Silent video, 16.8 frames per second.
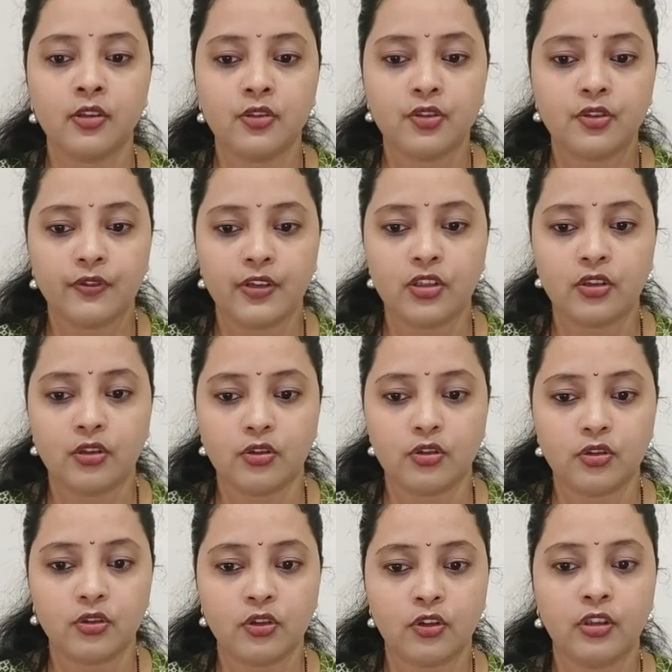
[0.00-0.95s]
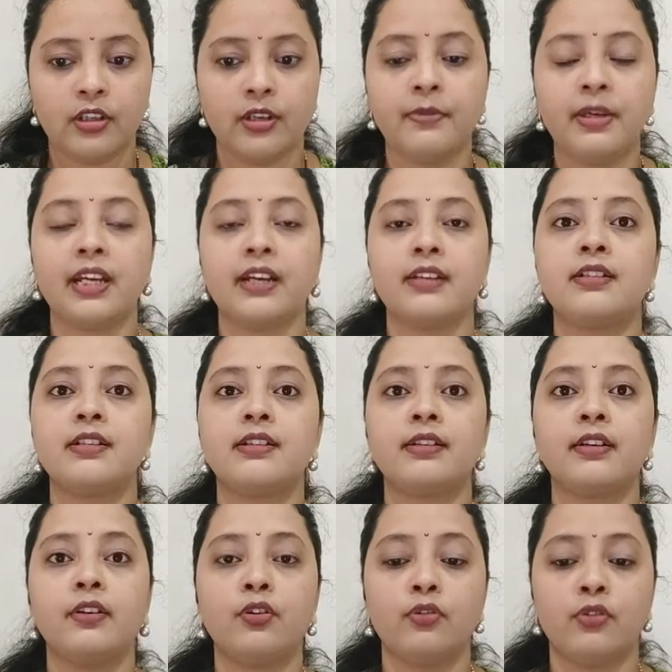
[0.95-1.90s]
So V is also not coming
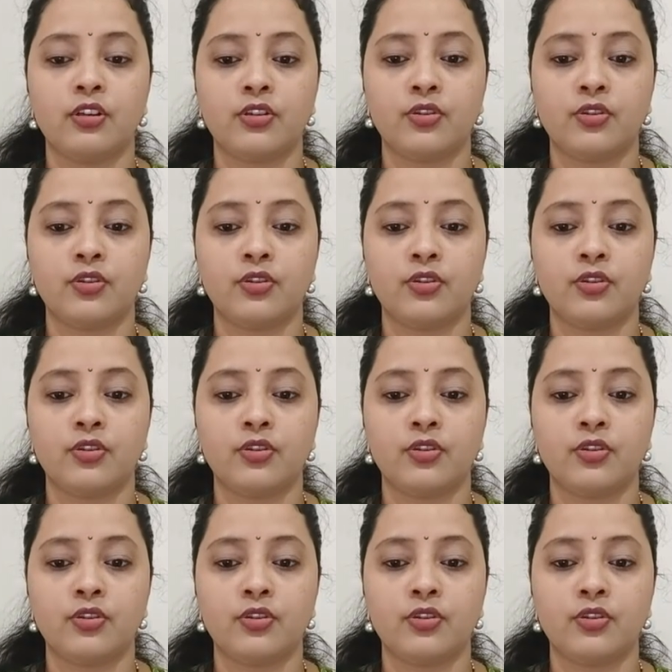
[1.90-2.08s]
adjacent to T.